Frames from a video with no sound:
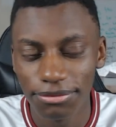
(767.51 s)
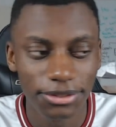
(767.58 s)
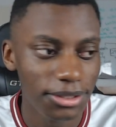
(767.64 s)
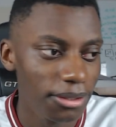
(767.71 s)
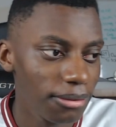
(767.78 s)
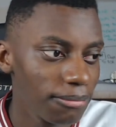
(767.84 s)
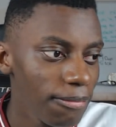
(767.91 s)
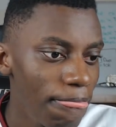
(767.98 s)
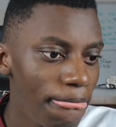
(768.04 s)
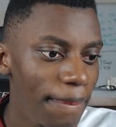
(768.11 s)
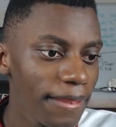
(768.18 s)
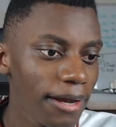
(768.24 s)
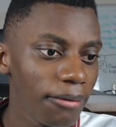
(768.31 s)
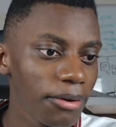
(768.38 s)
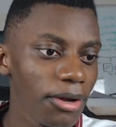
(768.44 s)
So
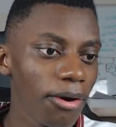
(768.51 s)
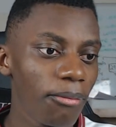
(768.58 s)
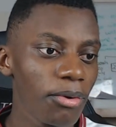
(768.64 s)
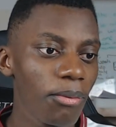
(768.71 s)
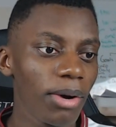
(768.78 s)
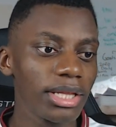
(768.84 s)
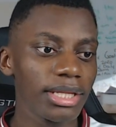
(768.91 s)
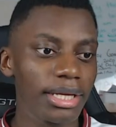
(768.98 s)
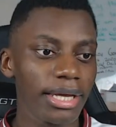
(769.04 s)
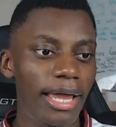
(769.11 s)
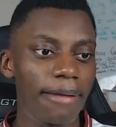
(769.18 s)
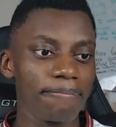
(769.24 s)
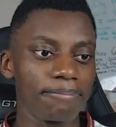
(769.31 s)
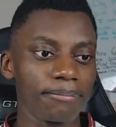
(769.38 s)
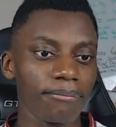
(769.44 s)
there we go. We won the game.